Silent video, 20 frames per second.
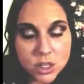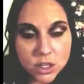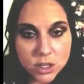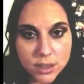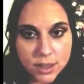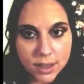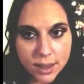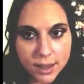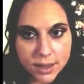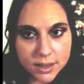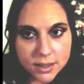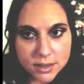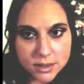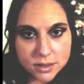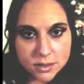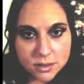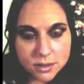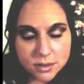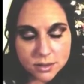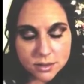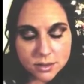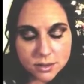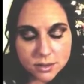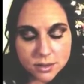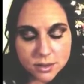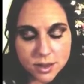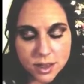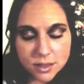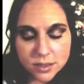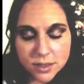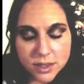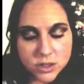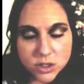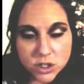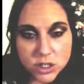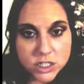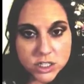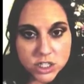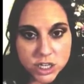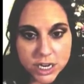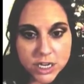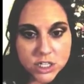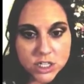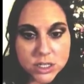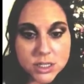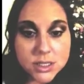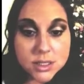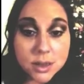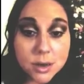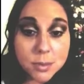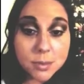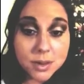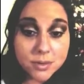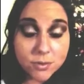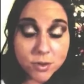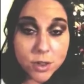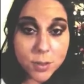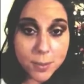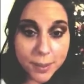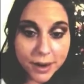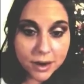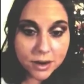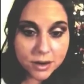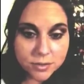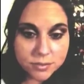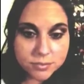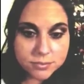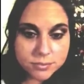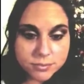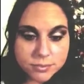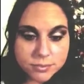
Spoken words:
the good thing, is that things are going to change, and it's going to be for the better.